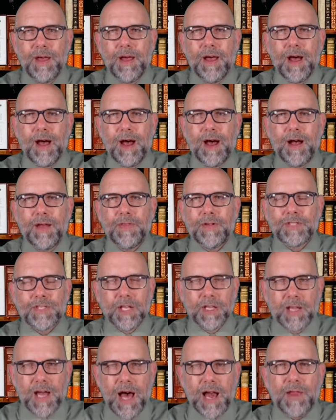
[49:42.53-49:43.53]
There's a
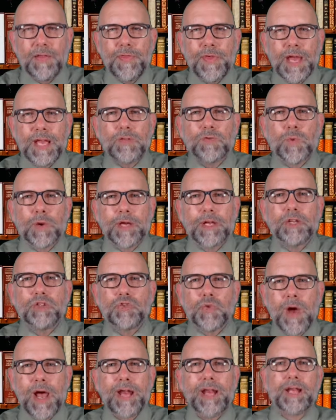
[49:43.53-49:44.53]
lot of things we're going to
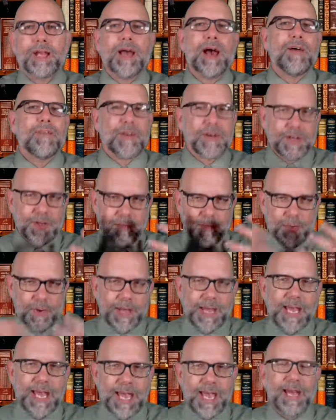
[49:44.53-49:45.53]
try to cover to
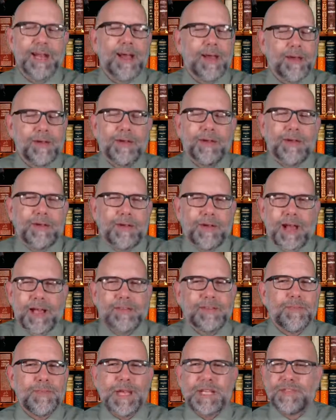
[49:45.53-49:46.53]
bring in. You
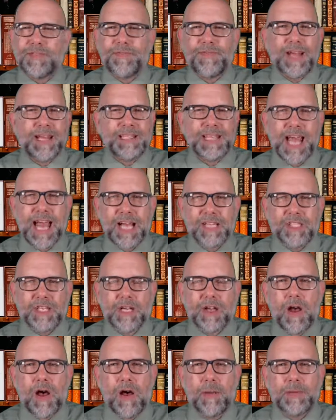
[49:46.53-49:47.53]
guys have made some
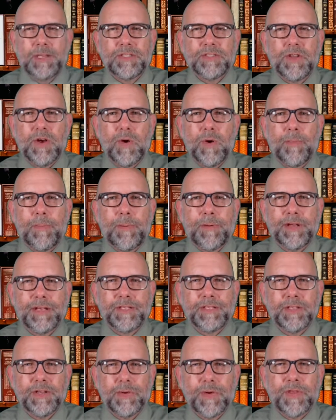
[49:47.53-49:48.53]
fantastic comments, though, about
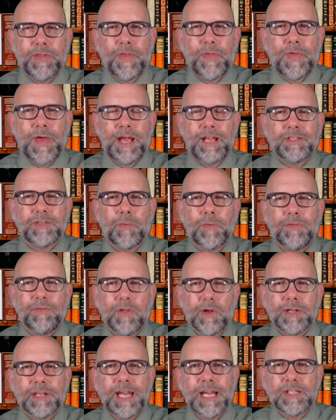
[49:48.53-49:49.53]
considering the things that we've
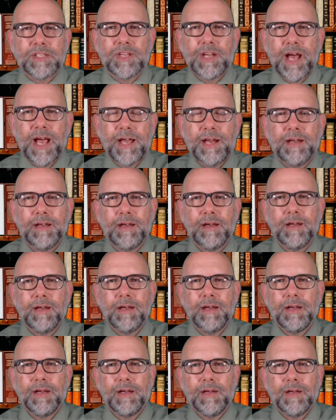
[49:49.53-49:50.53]
looked at tonight.
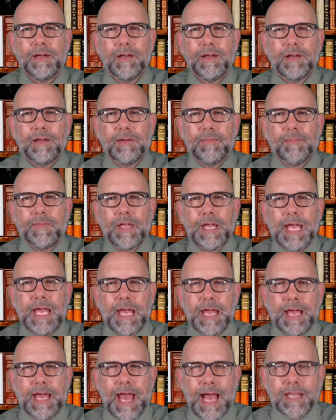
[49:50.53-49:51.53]

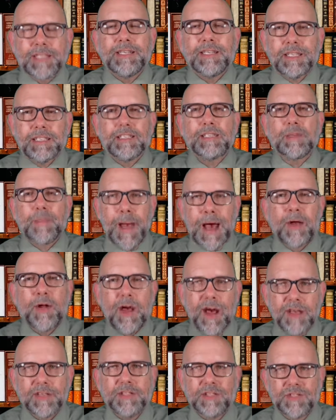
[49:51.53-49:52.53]
Exodus is about
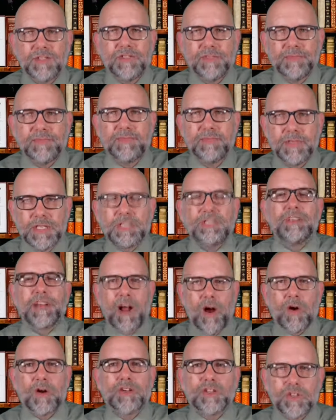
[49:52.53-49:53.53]
us. This is
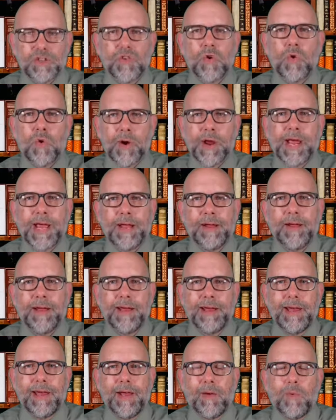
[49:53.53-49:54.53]
our story.
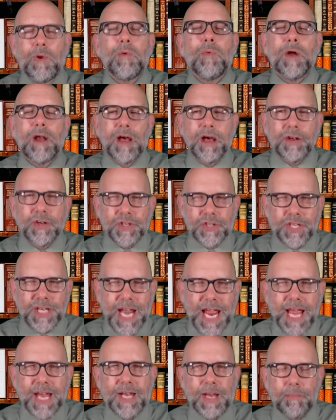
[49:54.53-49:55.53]
And we want to
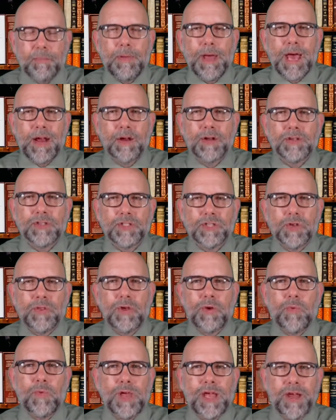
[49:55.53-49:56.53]
understand it better so
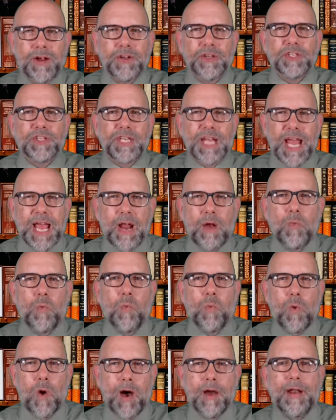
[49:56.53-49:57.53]
that we understand
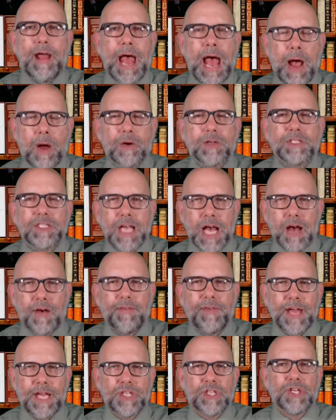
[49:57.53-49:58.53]
what our
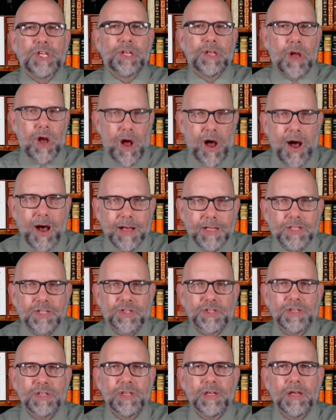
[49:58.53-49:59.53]
salvation
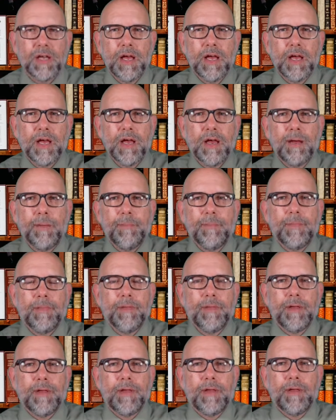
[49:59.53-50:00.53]
cost
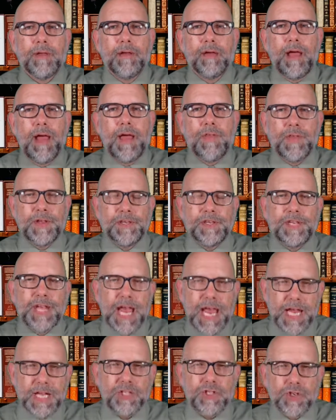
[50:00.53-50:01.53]
and the
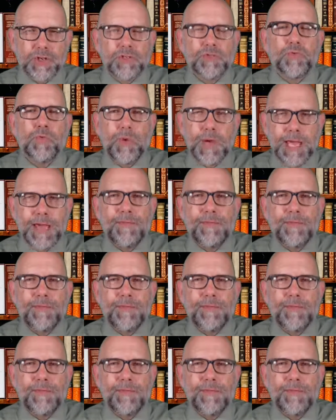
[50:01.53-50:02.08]
dangers we